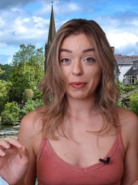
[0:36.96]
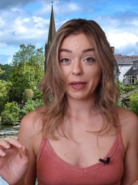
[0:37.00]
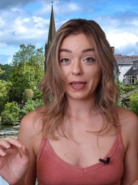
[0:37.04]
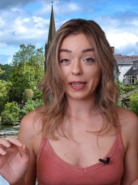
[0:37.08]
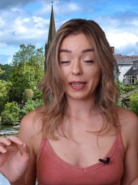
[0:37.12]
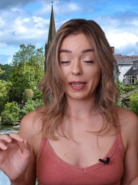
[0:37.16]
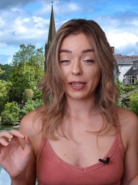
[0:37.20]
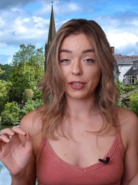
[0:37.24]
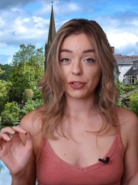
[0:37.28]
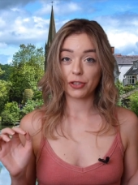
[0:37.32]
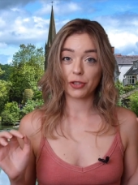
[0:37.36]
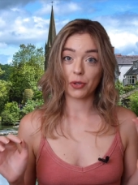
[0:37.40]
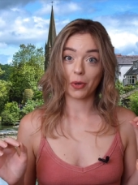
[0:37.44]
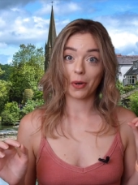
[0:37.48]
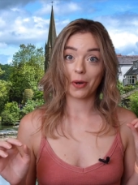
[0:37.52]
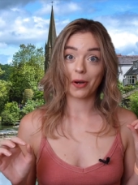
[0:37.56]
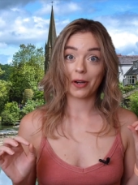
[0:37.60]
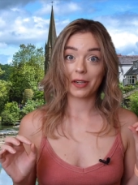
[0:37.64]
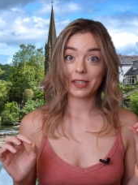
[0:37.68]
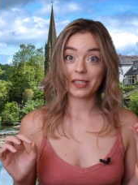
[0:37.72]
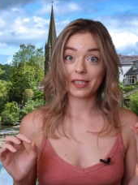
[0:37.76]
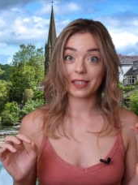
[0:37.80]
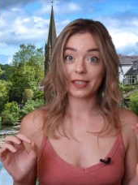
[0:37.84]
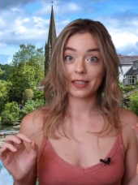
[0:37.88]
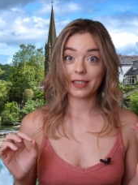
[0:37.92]
be a
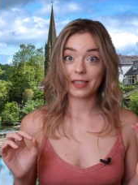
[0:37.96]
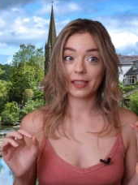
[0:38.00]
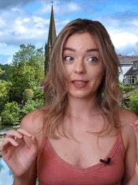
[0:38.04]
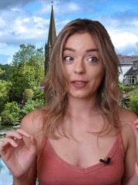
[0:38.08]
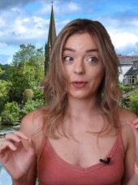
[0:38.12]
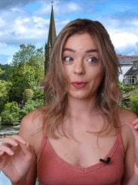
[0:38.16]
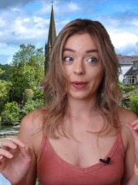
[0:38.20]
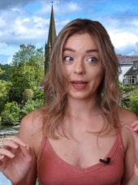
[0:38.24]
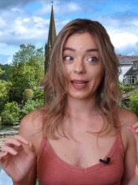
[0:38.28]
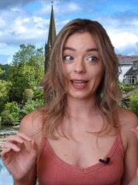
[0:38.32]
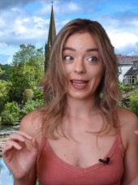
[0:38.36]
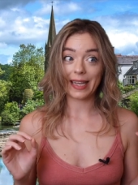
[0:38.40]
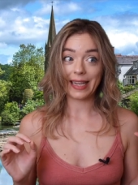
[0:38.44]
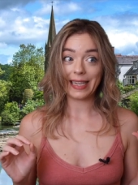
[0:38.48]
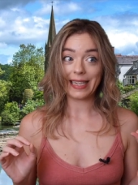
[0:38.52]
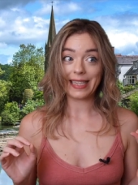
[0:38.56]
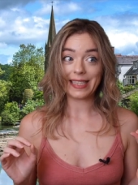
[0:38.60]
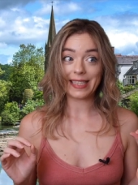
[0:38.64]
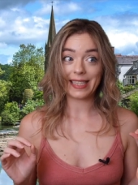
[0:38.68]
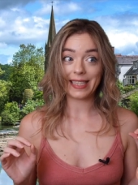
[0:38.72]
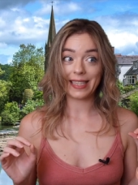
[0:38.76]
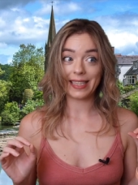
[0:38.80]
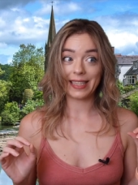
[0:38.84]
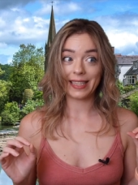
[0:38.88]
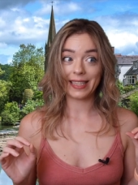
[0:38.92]
short, quick,
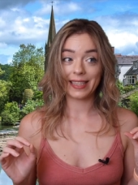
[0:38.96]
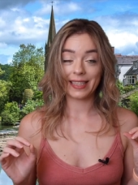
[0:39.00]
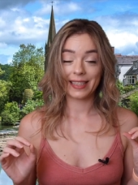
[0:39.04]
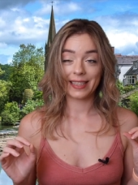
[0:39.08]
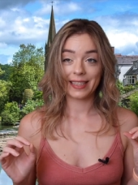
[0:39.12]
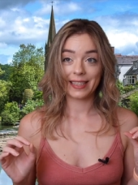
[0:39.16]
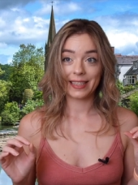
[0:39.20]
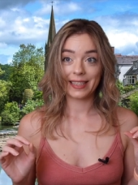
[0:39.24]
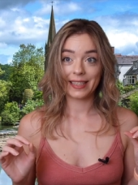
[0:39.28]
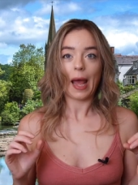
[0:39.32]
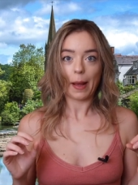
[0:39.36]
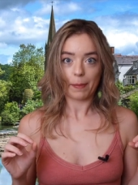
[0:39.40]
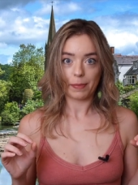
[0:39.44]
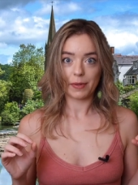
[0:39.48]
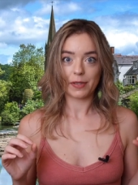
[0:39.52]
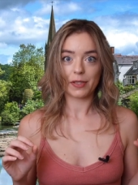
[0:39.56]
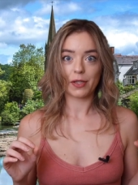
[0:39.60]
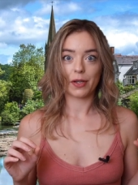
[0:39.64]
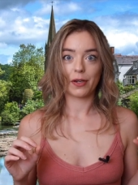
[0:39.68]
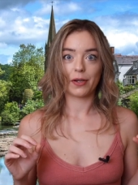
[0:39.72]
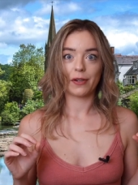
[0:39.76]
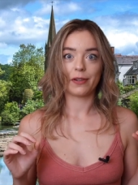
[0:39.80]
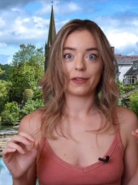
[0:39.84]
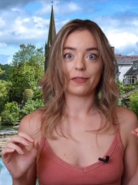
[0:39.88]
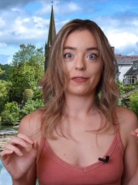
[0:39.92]
easy
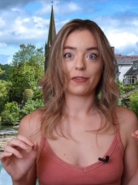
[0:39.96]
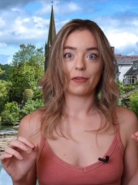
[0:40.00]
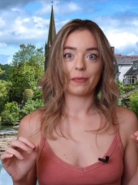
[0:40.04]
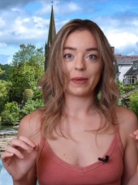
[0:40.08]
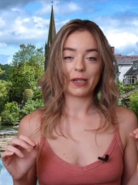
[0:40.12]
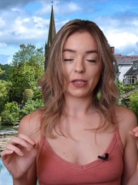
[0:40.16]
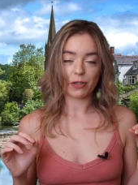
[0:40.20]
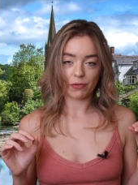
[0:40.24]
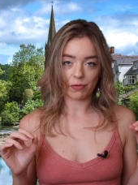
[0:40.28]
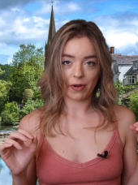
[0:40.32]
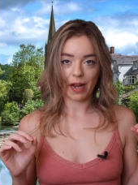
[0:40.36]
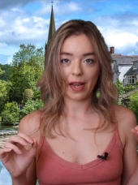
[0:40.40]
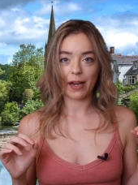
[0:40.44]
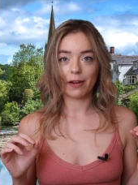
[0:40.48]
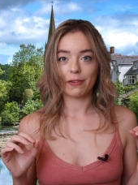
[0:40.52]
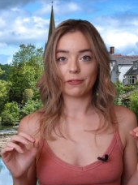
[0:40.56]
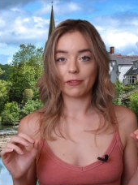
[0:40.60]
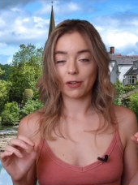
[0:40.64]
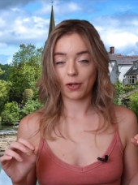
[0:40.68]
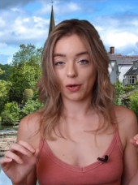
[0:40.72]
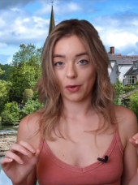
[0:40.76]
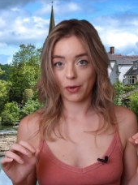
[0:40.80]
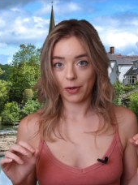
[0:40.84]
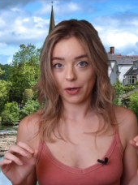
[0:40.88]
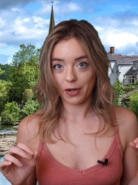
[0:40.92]
episode for me to write,
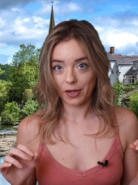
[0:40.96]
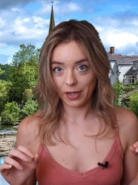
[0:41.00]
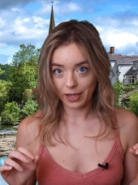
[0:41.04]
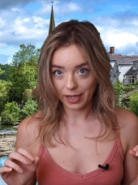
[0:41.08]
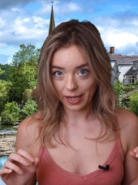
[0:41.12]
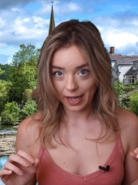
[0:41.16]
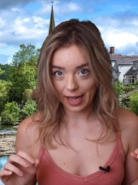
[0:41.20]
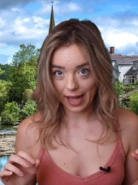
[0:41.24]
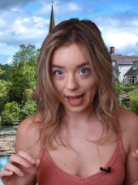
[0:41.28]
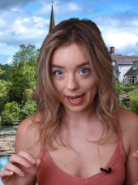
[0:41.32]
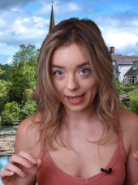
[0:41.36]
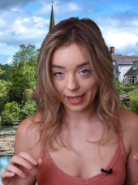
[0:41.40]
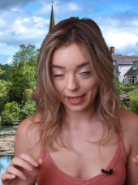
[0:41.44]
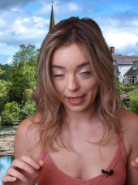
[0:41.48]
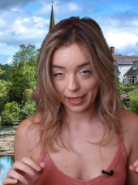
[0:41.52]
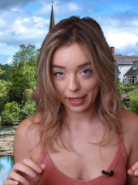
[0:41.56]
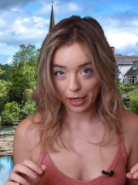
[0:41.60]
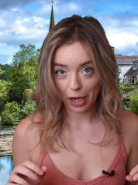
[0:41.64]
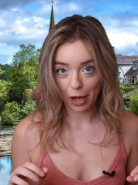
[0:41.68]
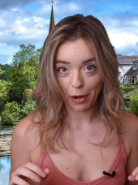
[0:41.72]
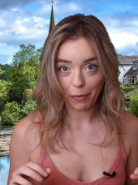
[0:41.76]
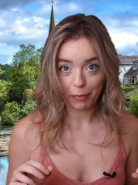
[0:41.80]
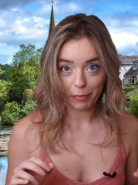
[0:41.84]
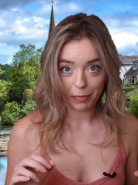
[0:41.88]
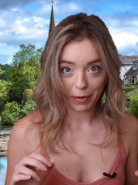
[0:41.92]
record, edit, and
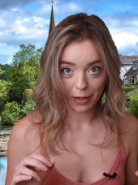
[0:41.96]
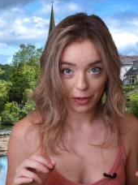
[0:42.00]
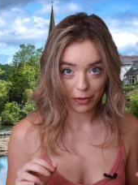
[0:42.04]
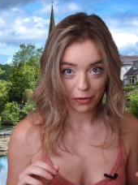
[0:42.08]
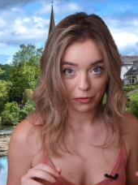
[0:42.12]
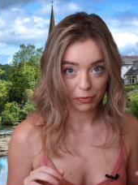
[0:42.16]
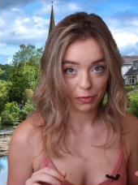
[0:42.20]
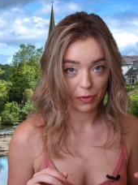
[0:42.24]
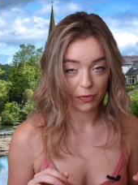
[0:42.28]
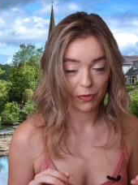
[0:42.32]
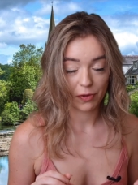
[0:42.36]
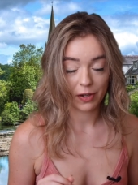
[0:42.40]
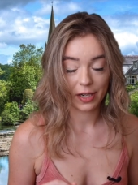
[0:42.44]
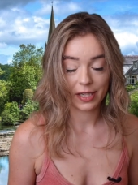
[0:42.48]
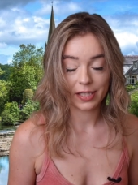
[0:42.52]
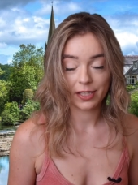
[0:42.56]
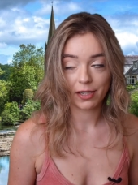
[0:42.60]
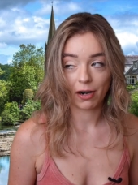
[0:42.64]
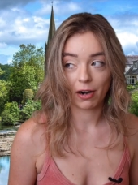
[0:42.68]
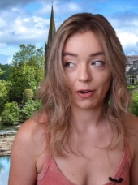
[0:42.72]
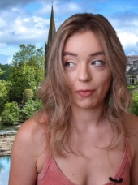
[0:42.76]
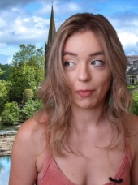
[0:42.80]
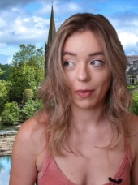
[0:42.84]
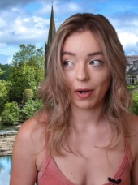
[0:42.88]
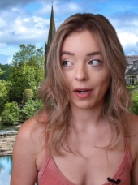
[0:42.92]
upload before I
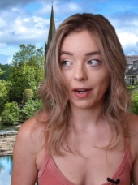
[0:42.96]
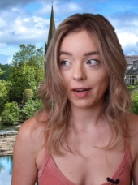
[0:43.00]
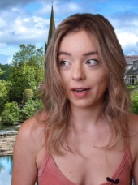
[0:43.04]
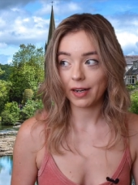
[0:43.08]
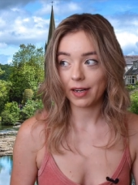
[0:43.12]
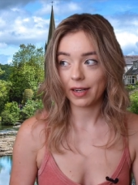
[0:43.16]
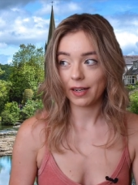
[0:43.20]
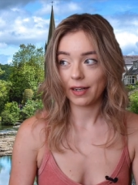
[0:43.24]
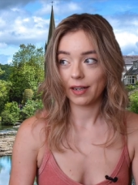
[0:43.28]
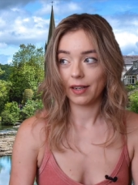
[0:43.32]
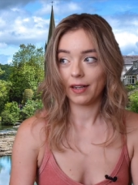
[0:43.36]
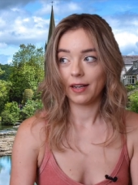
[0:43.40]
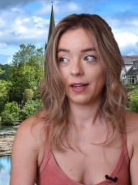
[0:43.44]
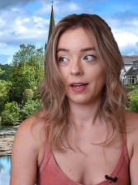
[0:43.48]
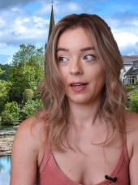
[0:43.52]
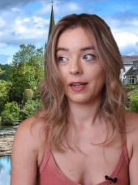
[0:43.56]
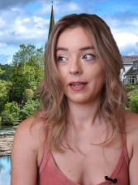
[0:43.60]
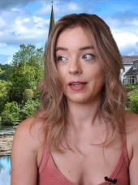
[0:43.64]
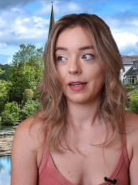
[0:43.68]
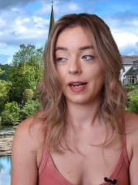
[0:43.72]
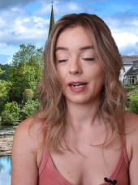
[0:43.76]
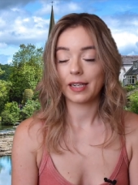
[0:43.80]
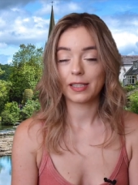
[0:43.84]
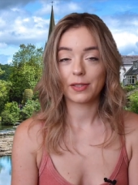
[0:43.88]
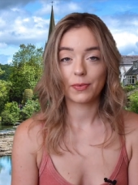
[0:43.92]
start work
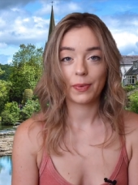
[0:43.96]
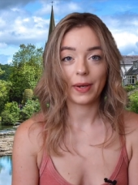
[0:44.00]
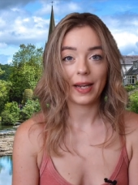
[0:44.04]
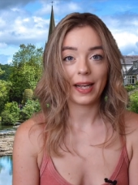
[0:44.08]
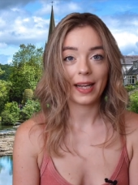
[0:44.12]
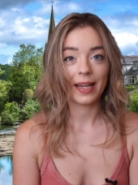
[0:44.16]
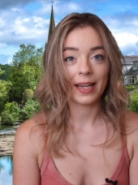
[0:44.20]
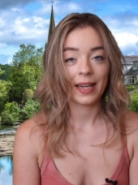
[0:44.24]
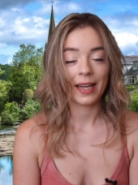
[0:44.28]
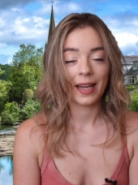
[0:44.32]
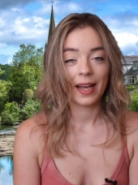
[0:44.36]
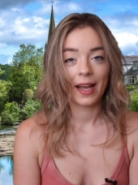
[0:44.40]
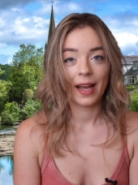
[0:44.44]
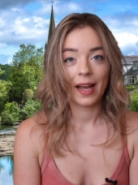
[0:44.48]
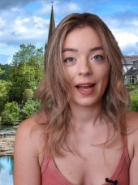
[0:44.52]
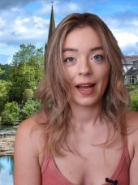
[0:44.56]
next week,